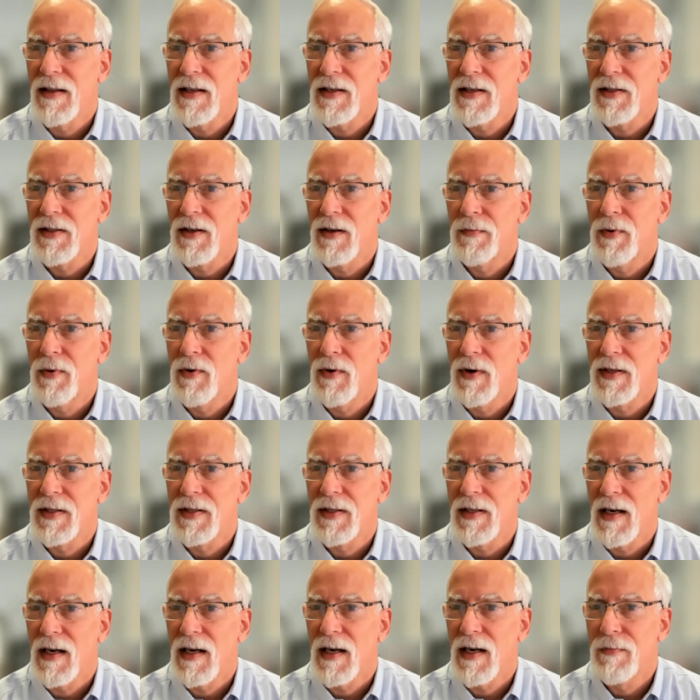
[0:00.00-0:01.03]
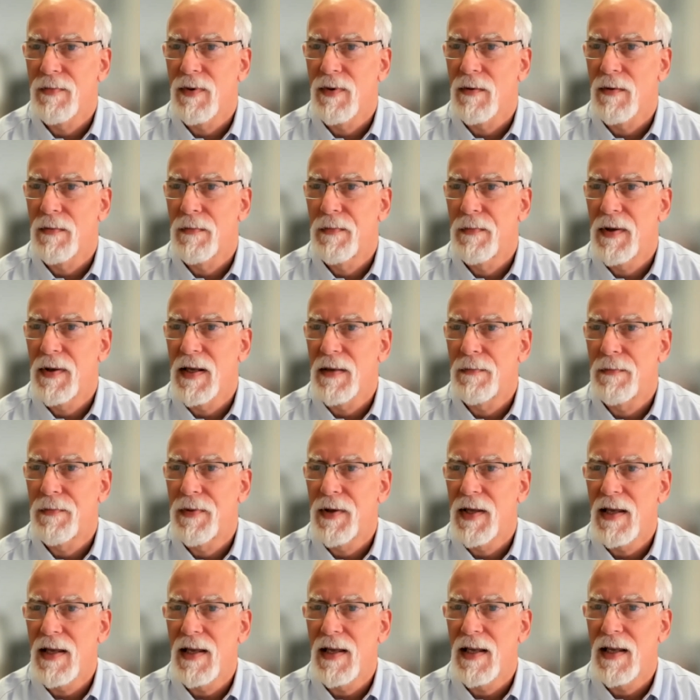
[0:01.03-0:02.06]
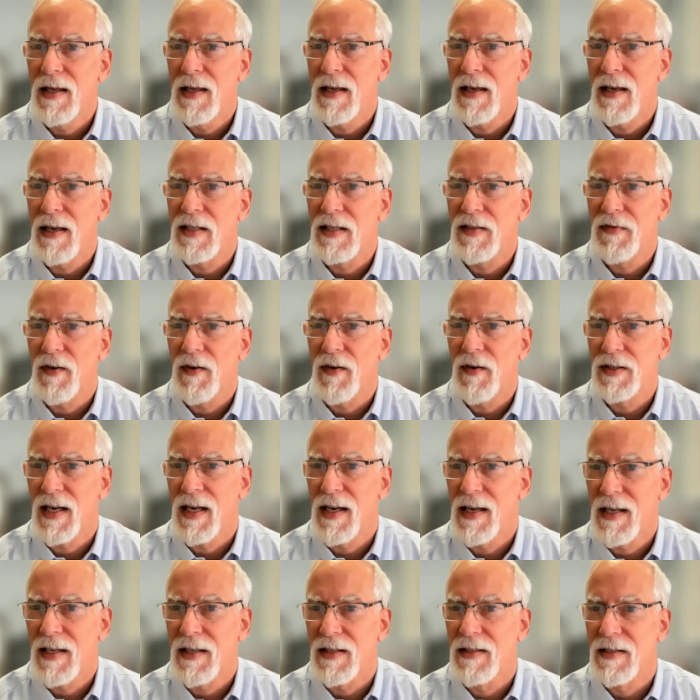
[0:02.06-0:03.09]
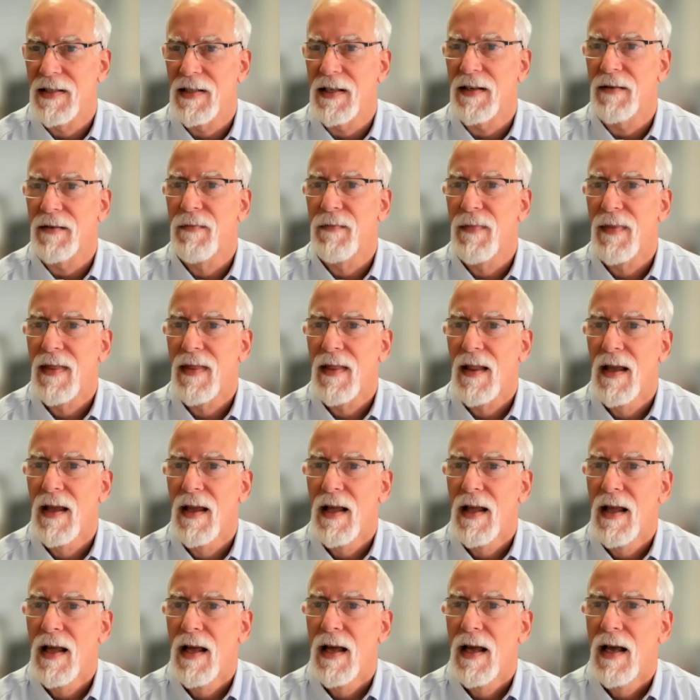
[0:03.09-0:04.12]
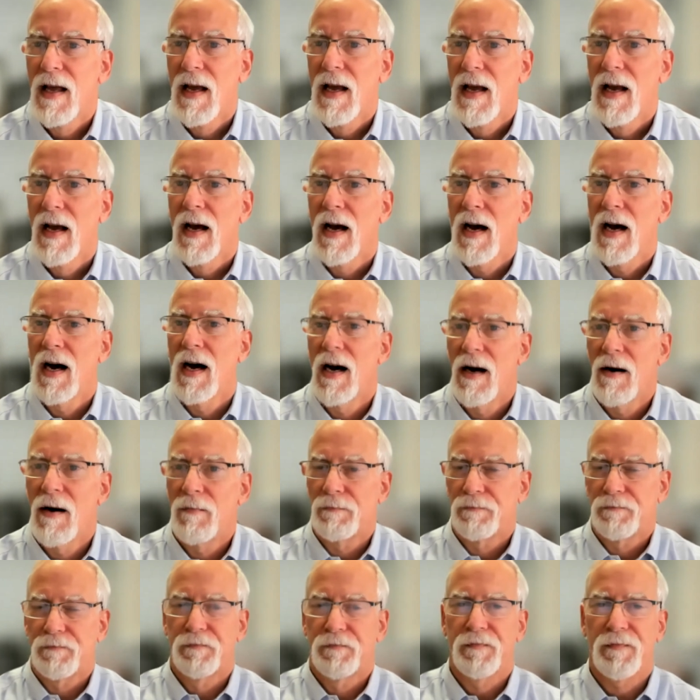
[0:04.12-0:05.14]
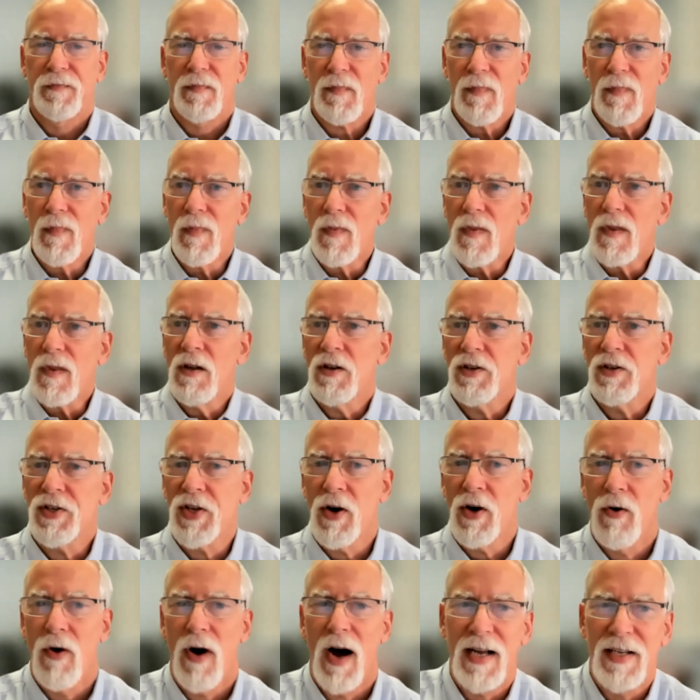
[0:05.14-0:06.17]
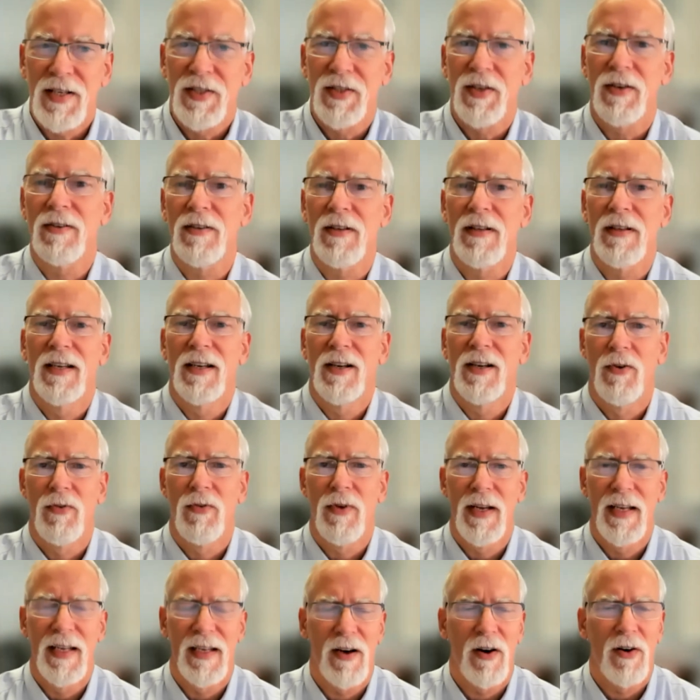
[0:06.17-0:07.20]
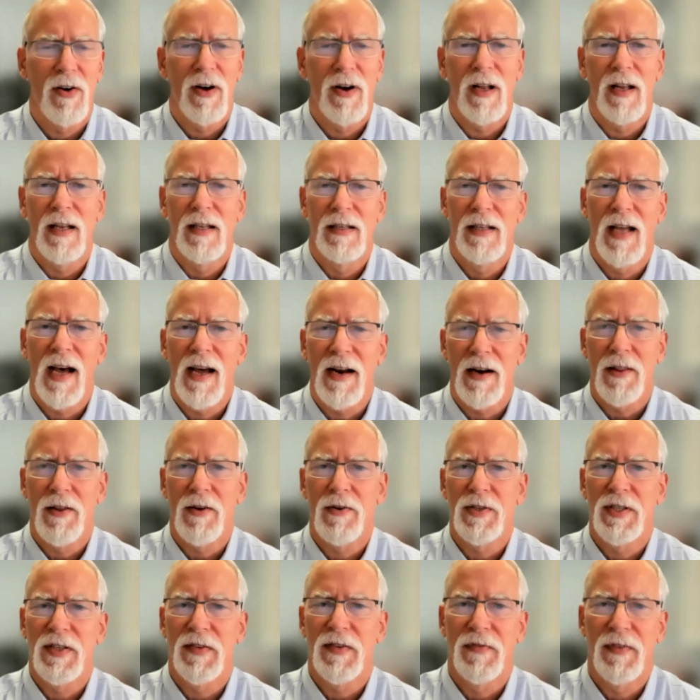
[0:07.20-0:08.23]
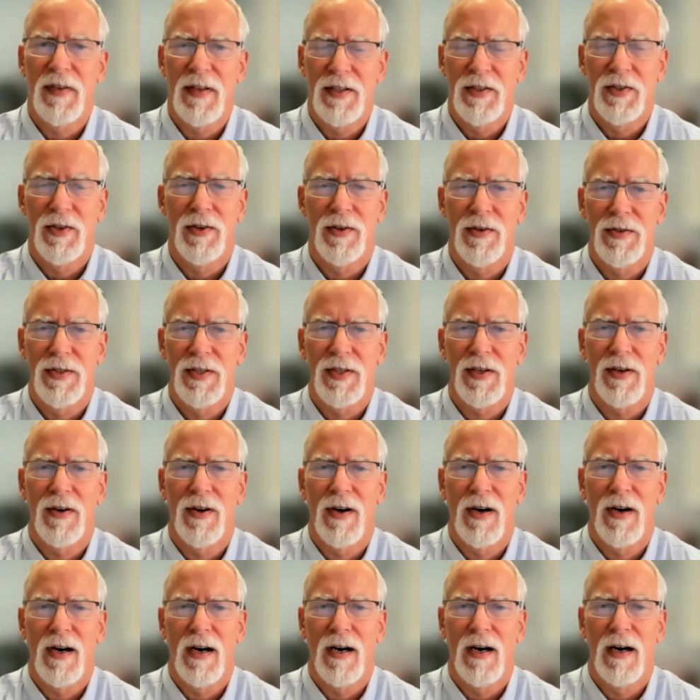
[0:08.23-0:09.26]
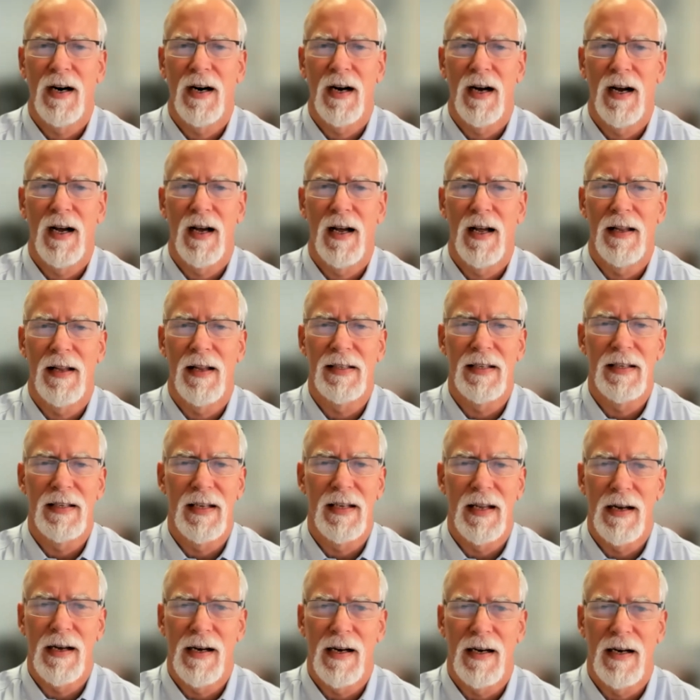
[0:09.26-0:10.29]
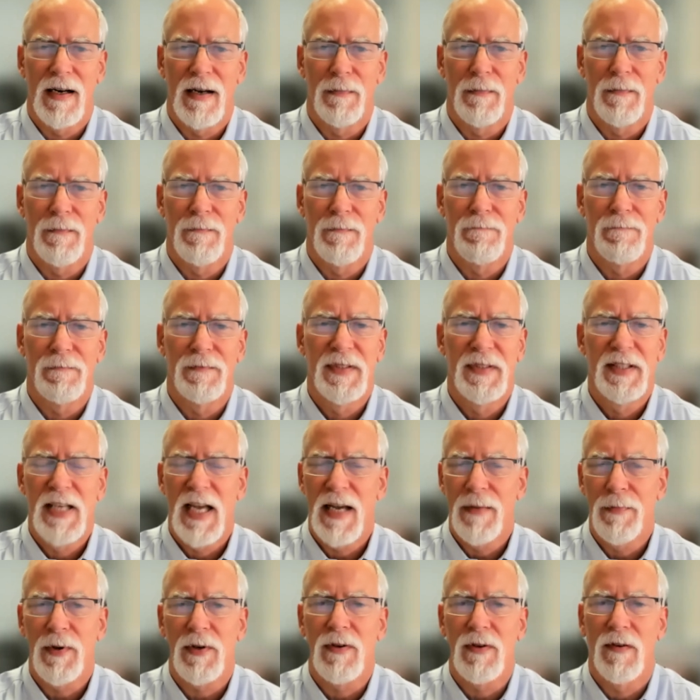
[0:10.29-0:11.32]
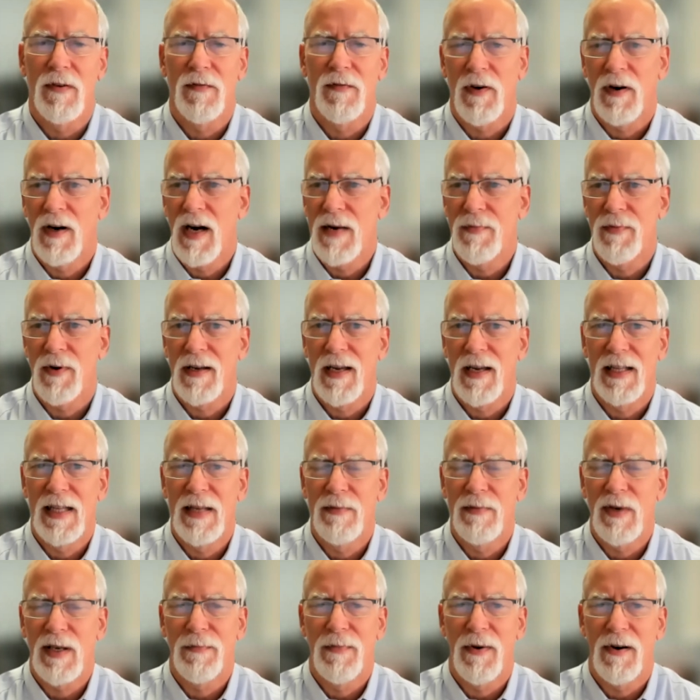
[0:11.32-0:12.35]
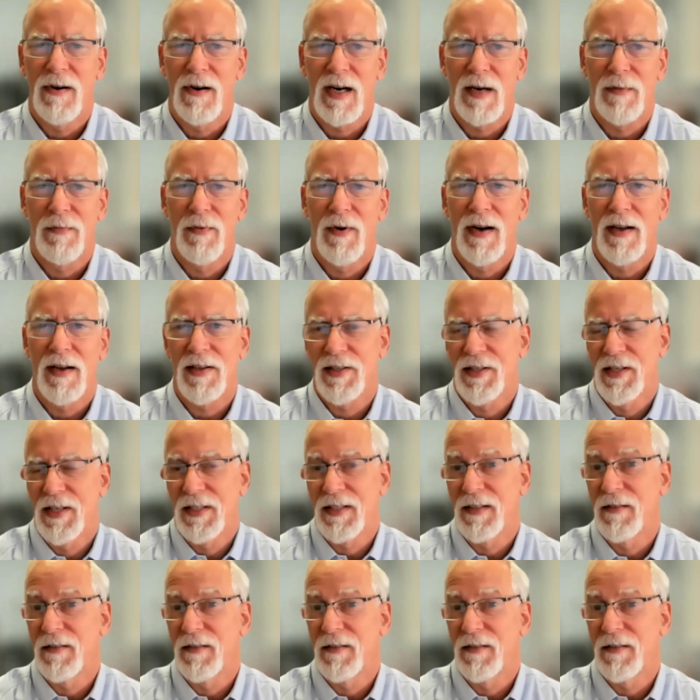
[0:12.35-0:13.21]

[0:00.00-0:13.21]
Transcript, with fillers: This all points to hyper PP as far as I can see. Um, so I certainly agree. A lot of those features are uh, uh, typical for hyperkalemic periodic paralysis.